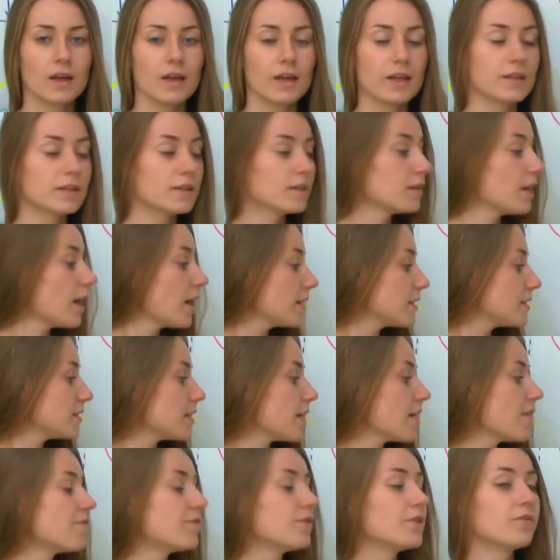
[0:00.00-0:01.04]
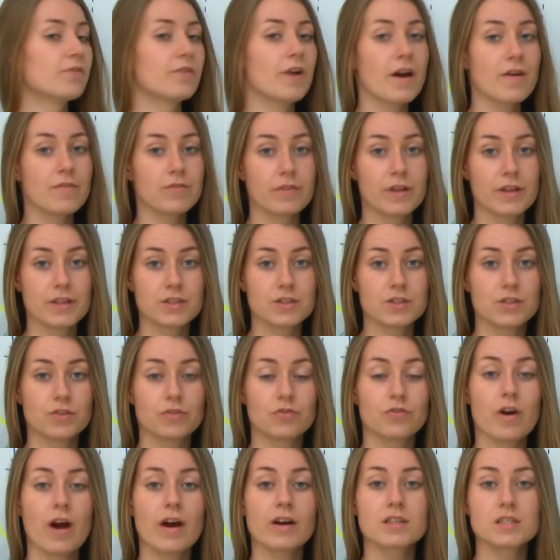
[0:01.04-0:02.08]
In glass, every wavelength
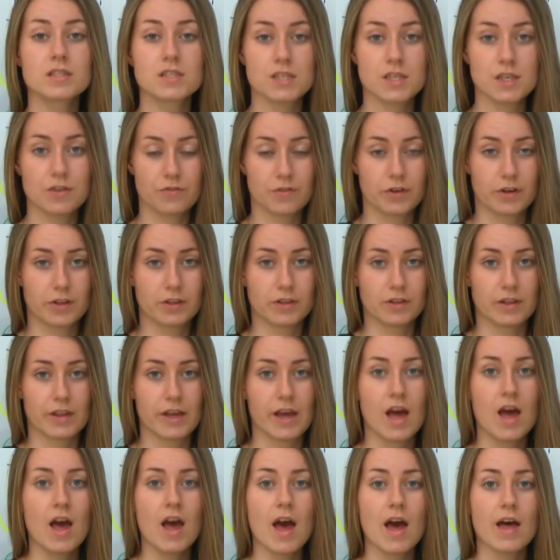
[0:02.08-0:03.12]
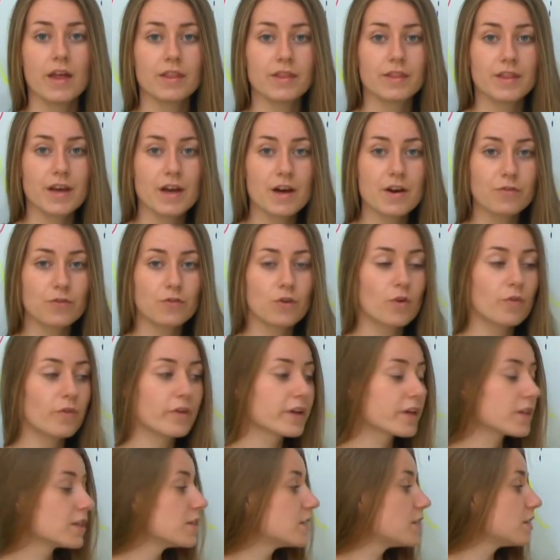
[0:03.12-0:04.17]
refracts differently, and therefore
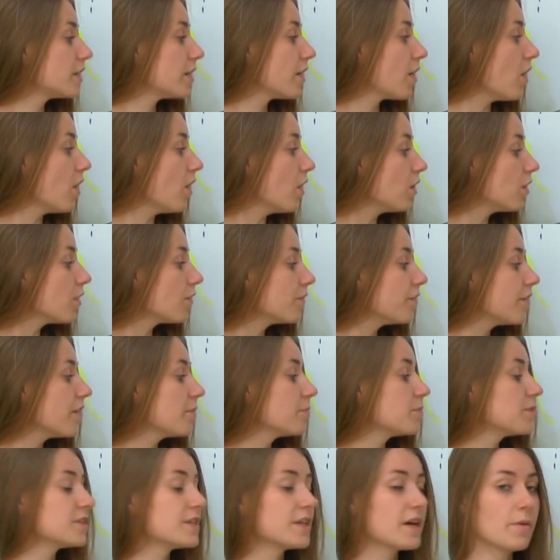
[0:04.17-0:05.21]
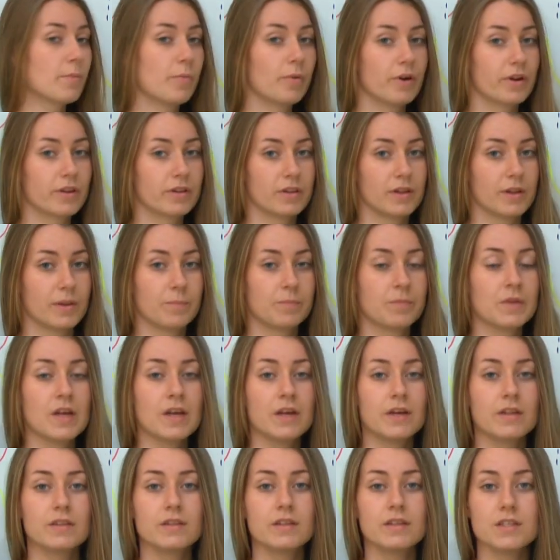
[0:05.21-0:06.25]
we can see all of them separately.
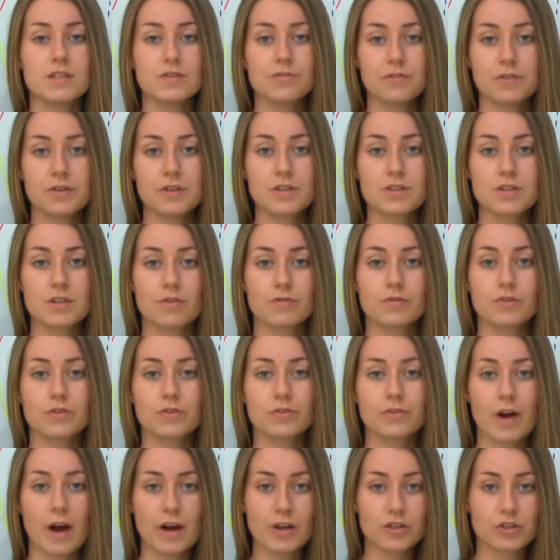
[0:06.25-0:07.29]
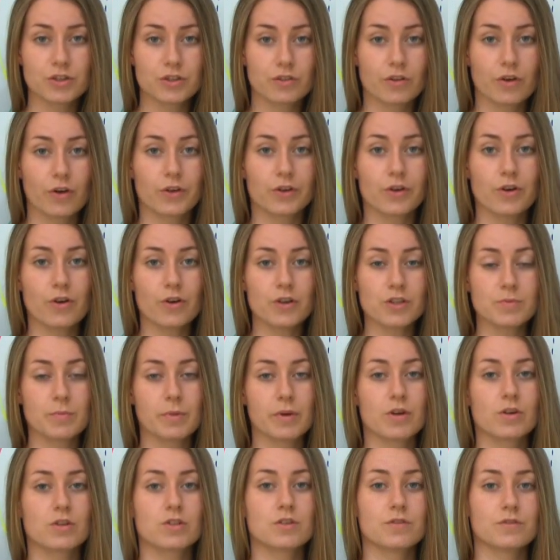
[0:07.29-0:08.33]
The difference of refraction occurs
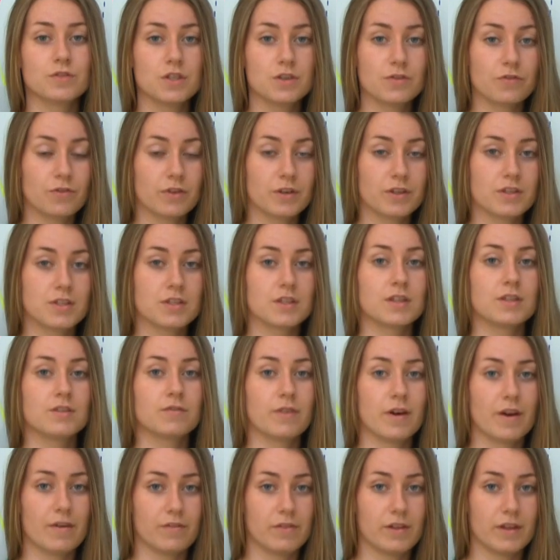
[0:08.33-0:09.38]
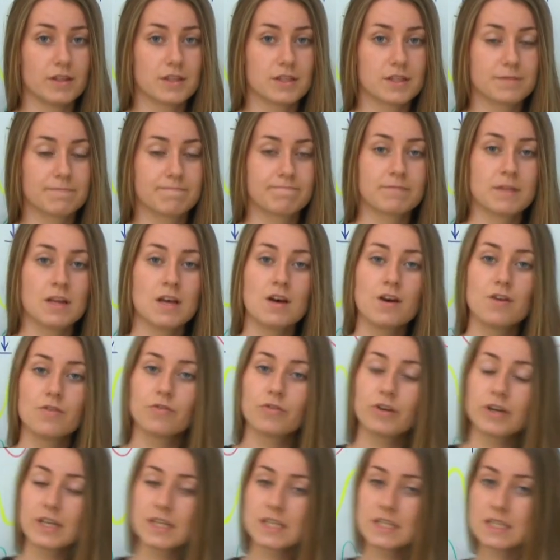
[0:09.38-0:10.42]
because of difference in wavelengths.
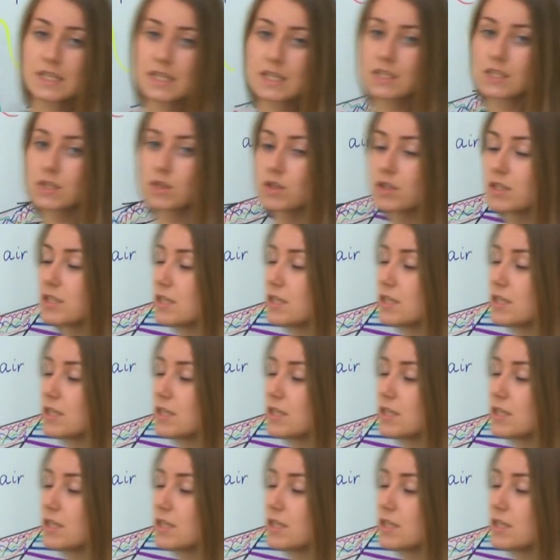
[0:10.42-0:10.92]
For instance, you